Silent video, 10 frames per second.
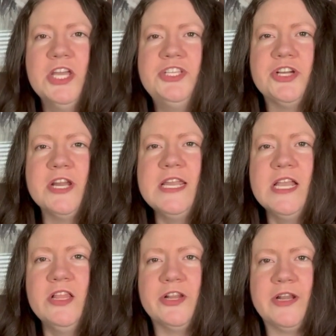During
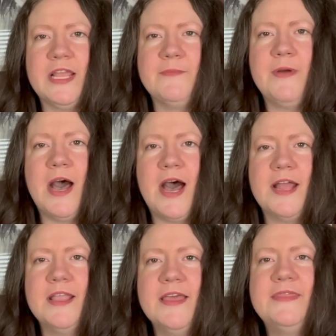a learning
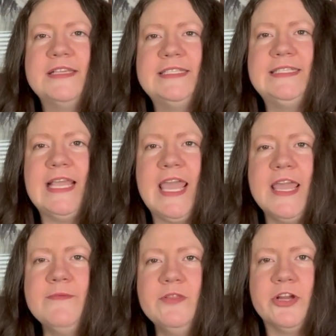pod, the
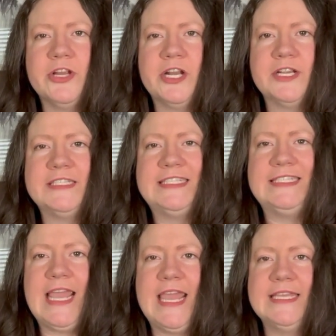same learners
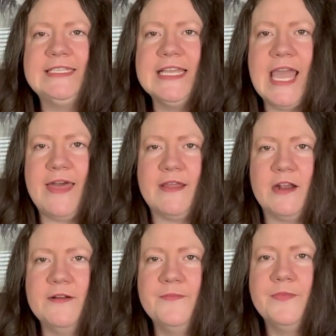stay
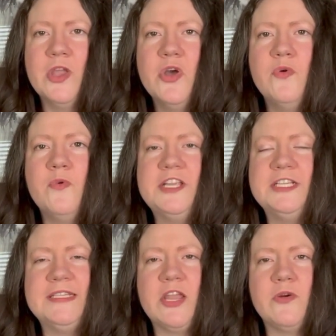together, which
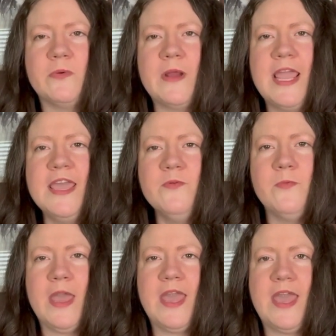is a great
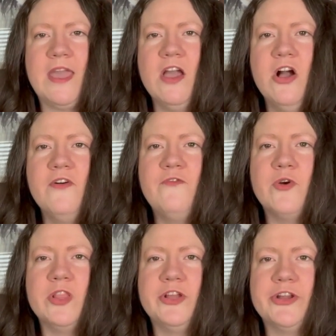way
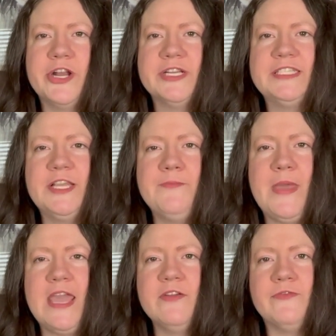for learners to
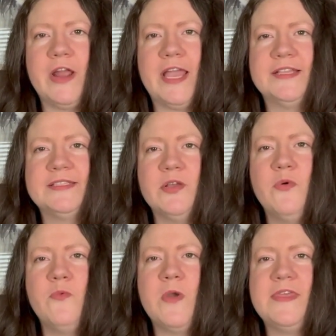make friends
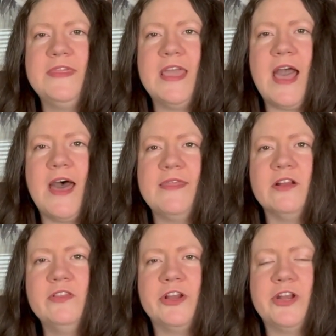with the
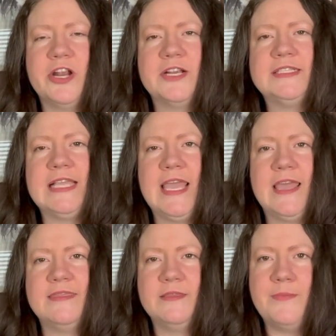other learners
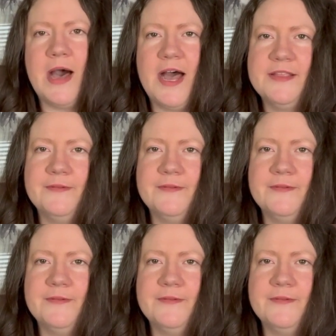in the pod.